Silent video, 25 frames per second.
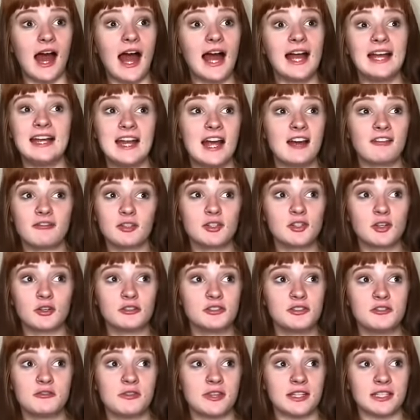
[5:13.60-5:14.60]
I never
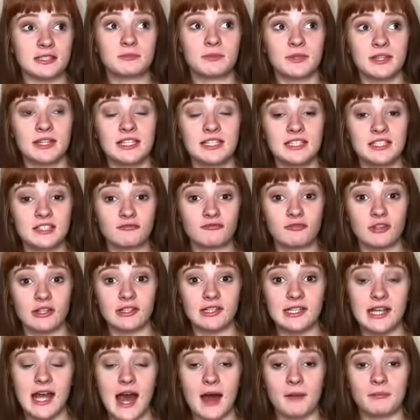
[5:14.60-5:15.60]
told you this, but this
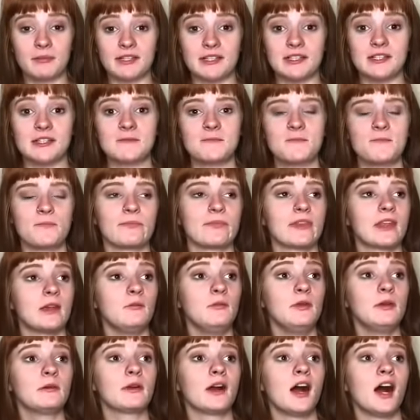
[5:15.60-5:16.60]
really happened.
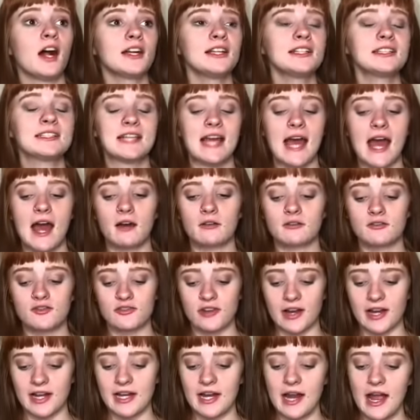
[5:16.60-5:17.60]
We were on his couch,
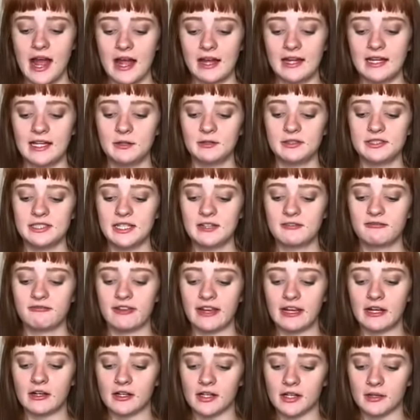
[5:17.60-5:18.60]
right? And he was, like,
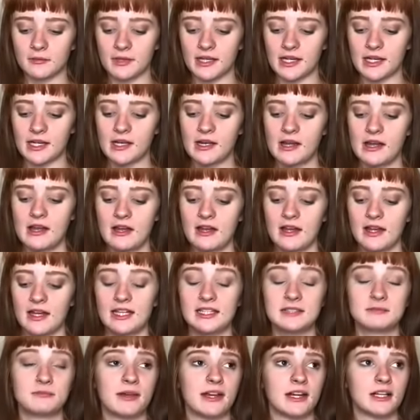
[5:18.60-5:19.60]
fingering me.
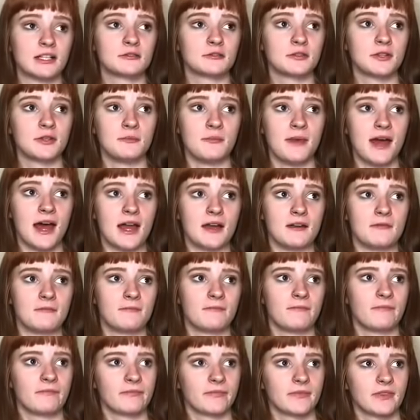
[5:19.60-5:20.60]
His parents were in bed.
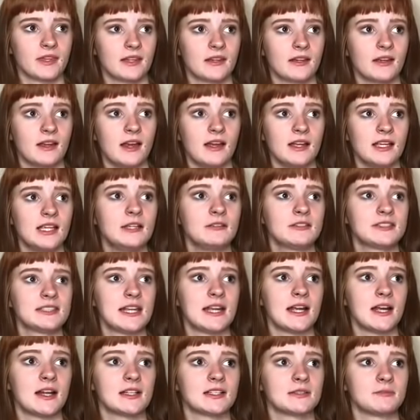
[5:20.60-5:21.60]
He was
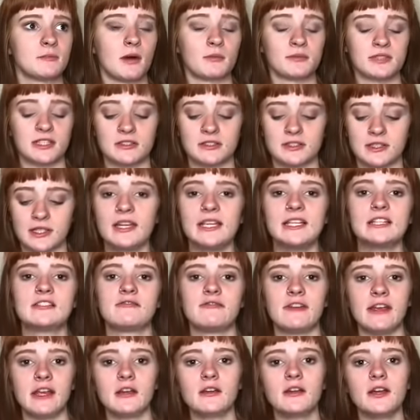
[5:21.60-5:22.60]
staying at his mom's house. He's
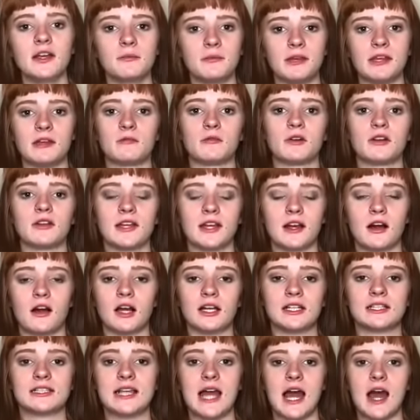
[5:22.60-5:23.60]
fingering me, and we're, like,
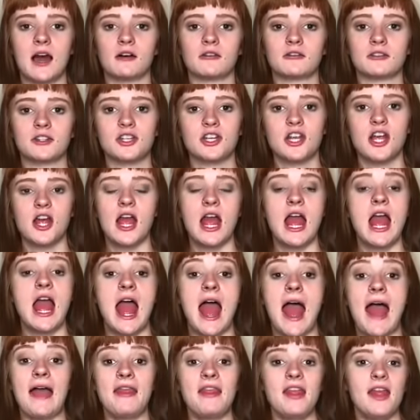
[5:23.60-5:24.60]
on his couch.
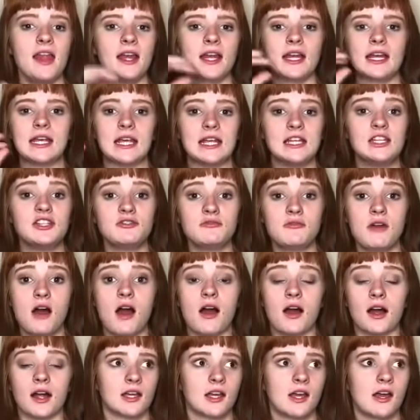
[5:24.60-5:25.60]
And then, I kid you
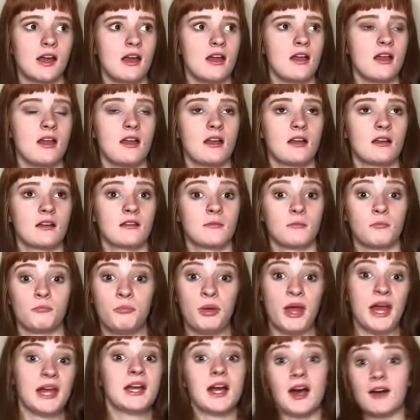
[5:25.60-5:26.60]
not,
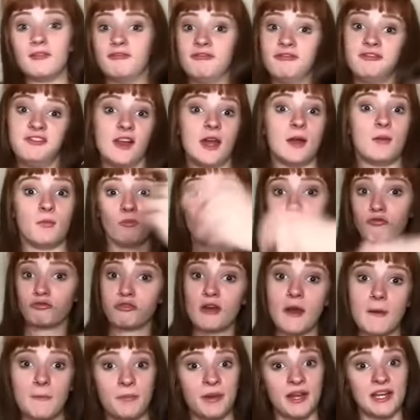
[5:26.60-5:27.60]
pick up, flip,
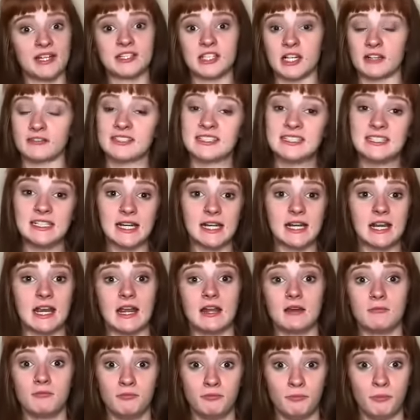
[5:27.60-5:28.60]
rip pants off, stick
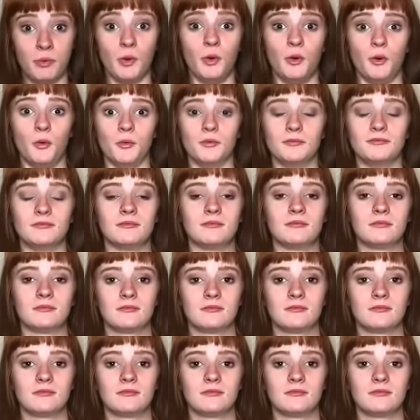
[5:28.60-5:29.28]
in, boom.